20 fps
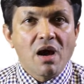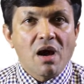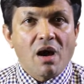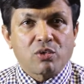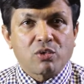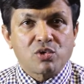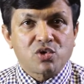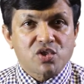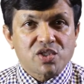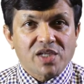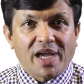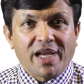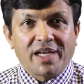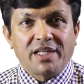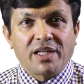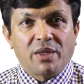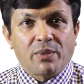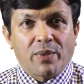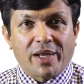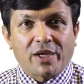
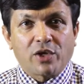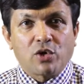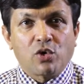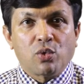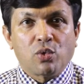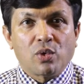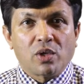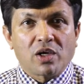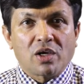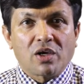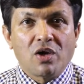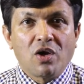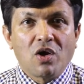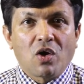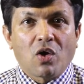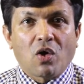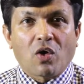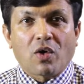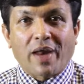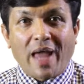outside the Vancouver
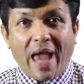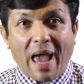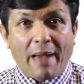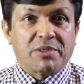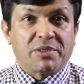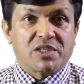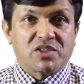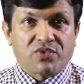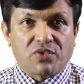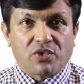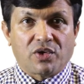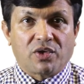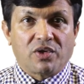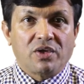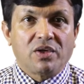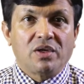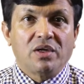or Abbotsford